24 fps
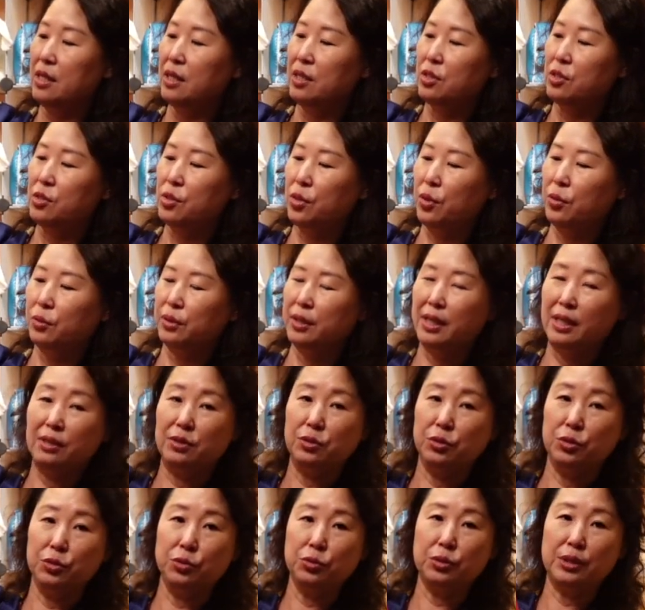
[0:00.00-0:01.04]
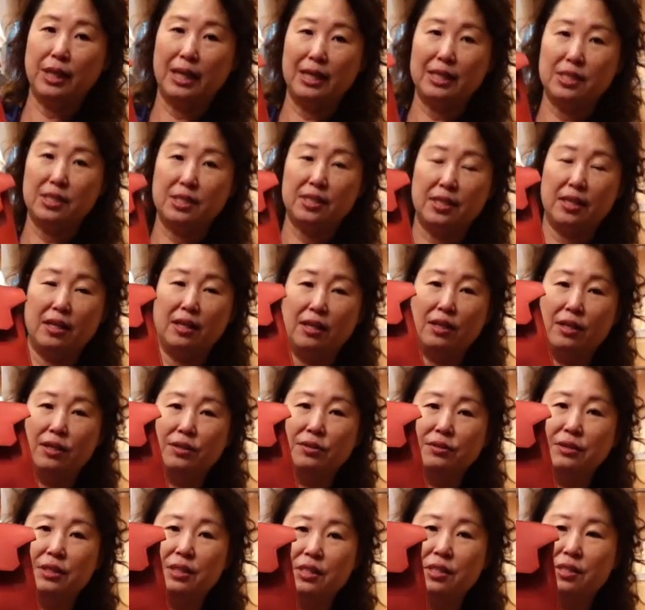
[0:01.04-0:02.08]
So can you guys
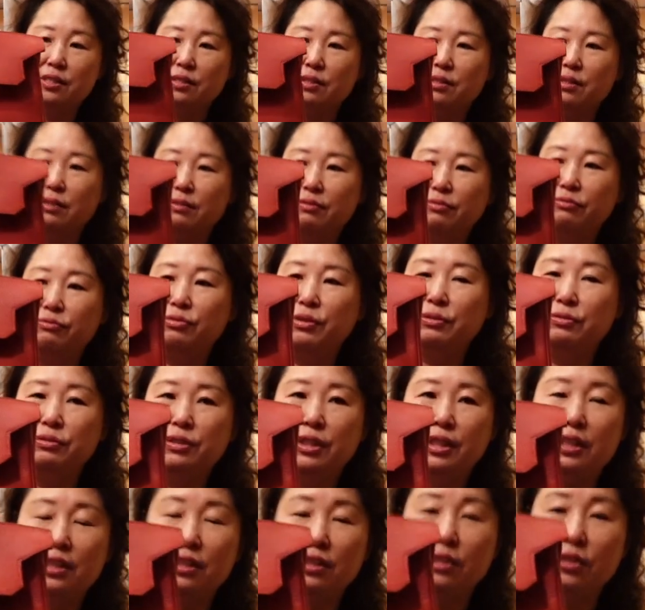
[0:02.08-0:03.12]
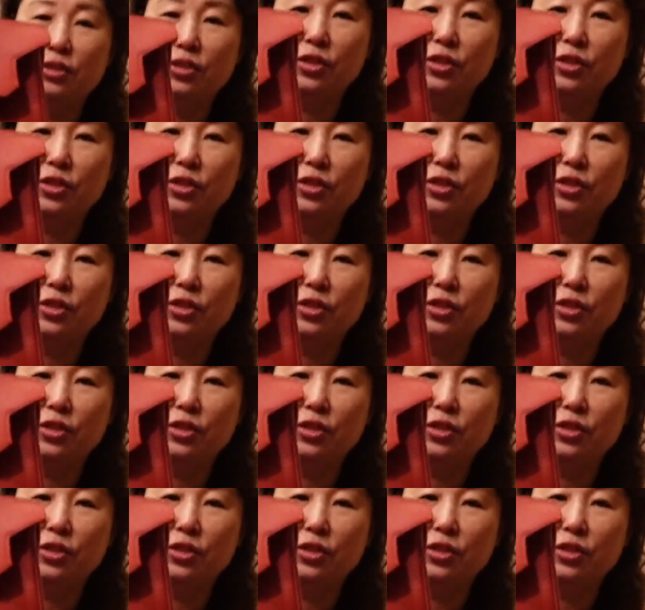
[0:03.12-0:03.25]
tell this is a 15